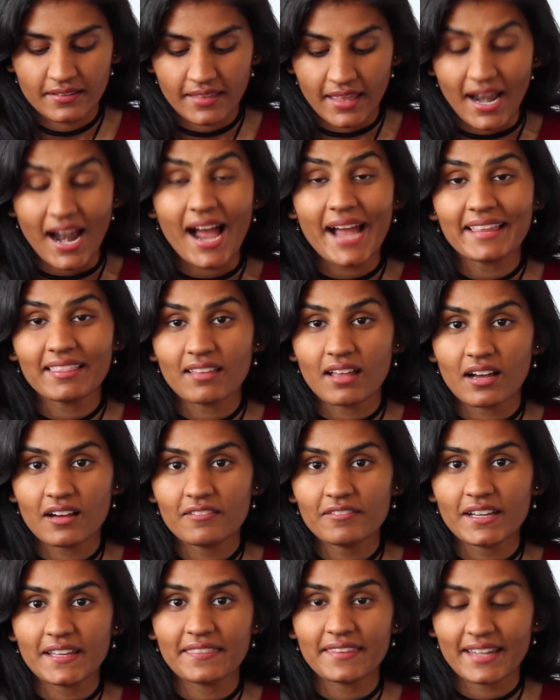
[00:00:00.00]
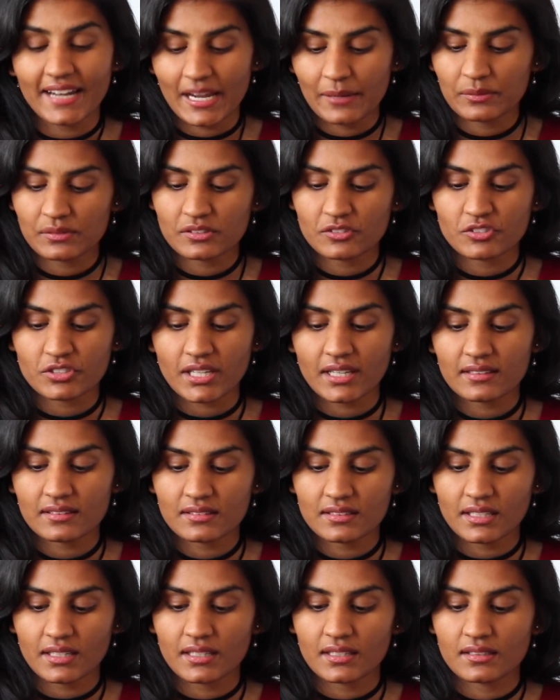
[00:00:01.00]
that I love and that I would
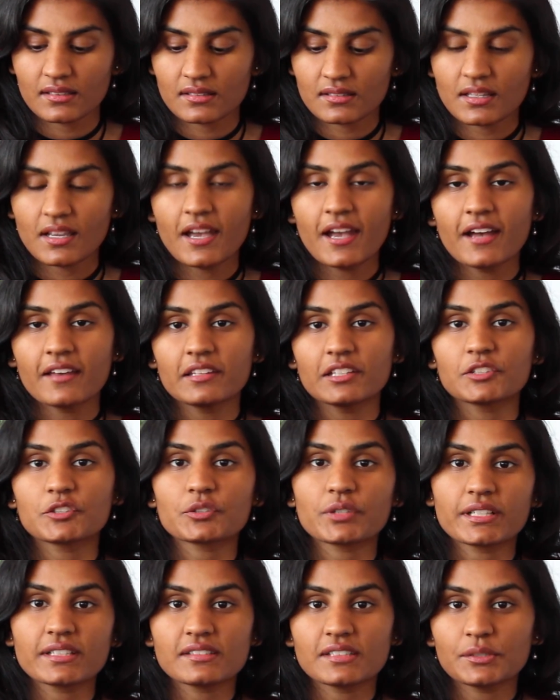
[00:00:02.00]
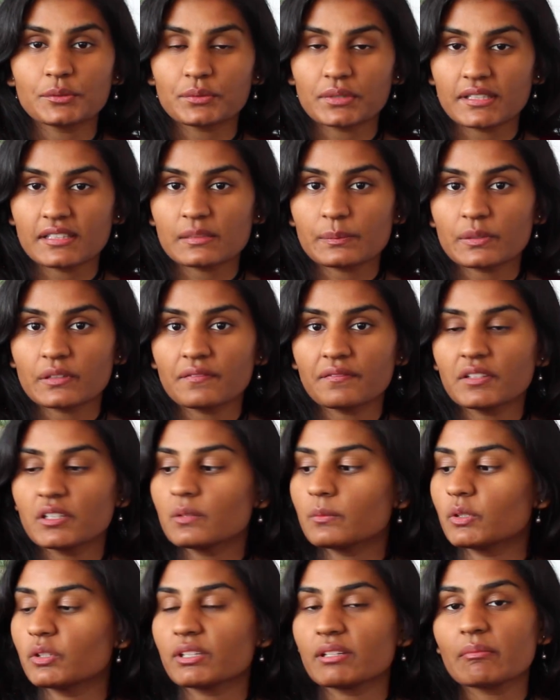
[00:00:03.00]
suggest is the Tracey, Reese
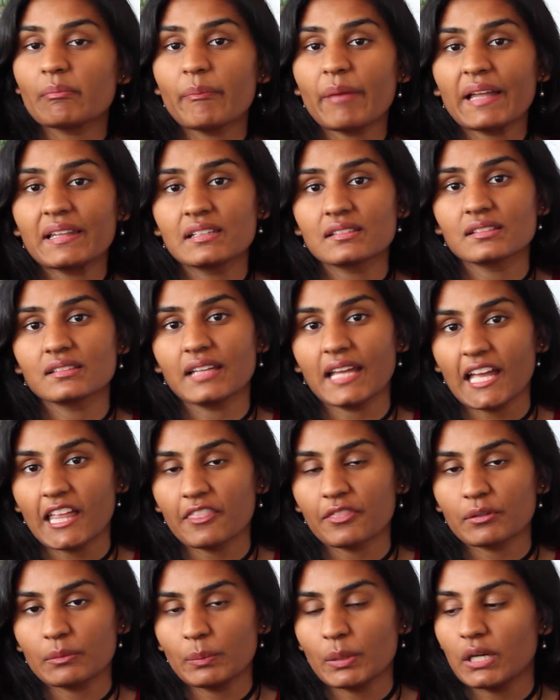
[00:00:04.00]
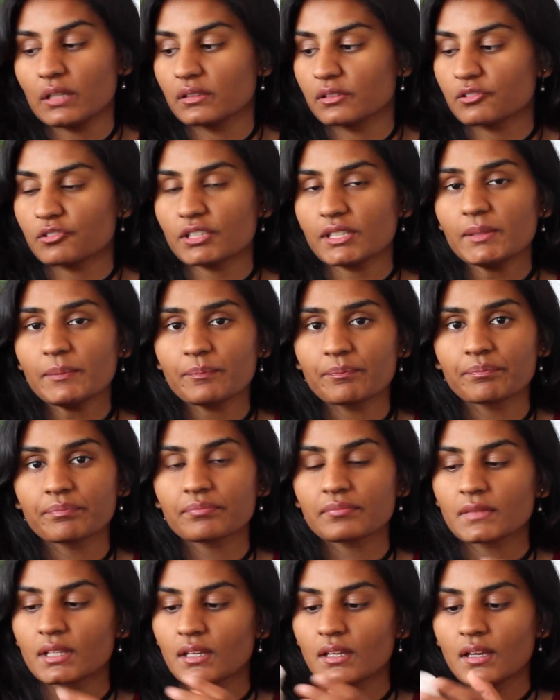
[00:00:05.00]
perfume. You can buy this at Anthropologie.
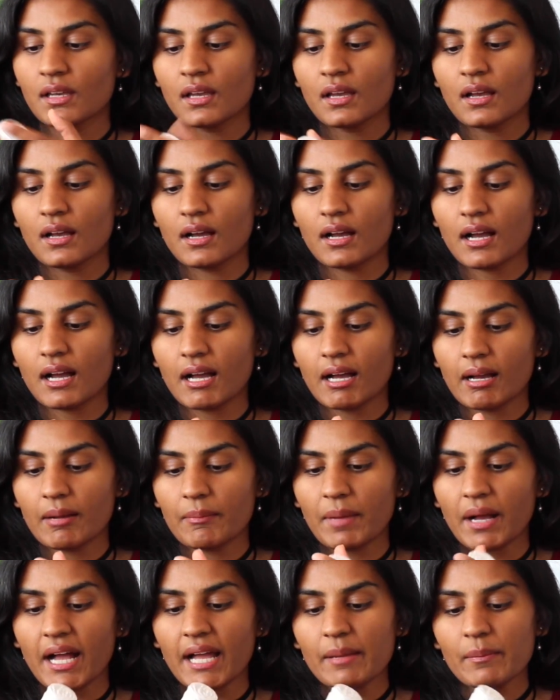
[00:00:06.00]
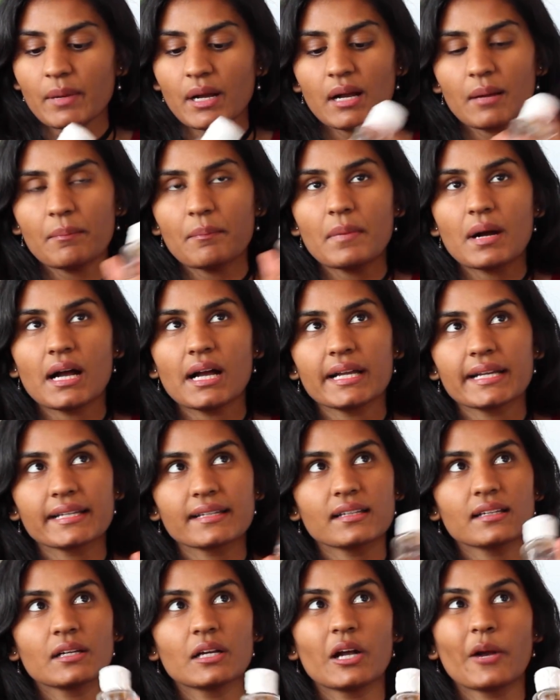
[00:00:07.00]
I bought
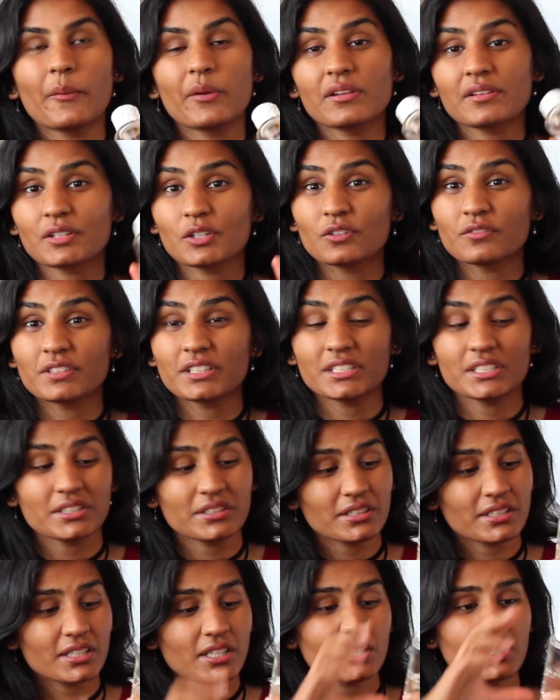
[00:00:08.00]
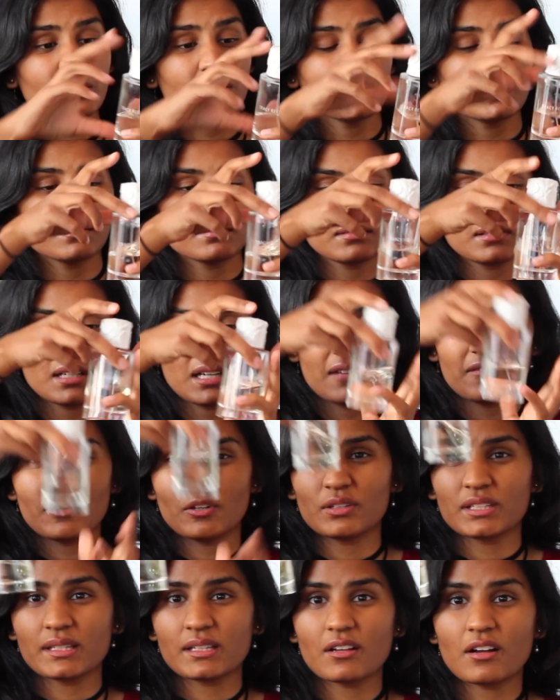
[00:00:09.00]
mine, I want to say over a year ago. And
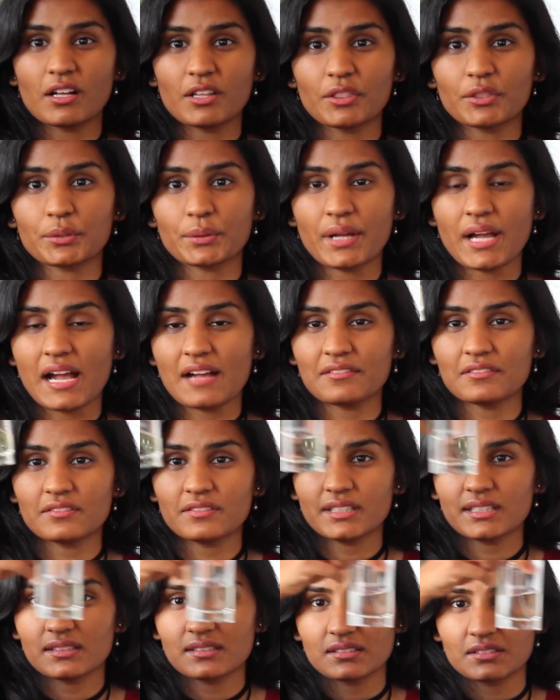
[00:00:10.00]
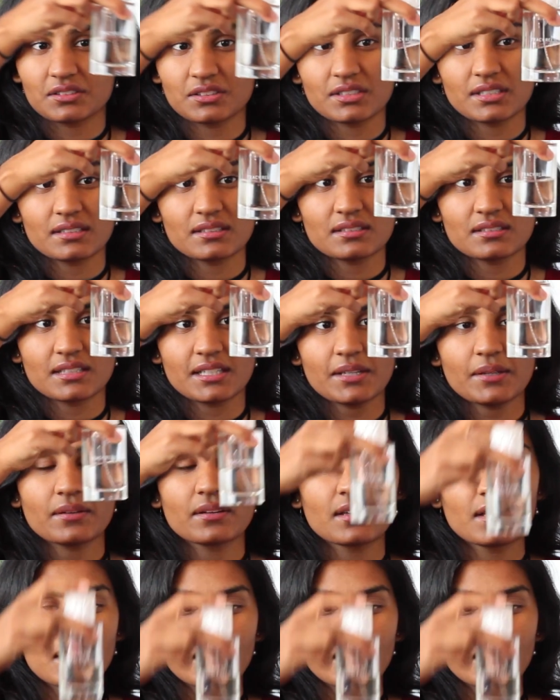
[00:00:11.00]
I've only gone through half of it, as you can see.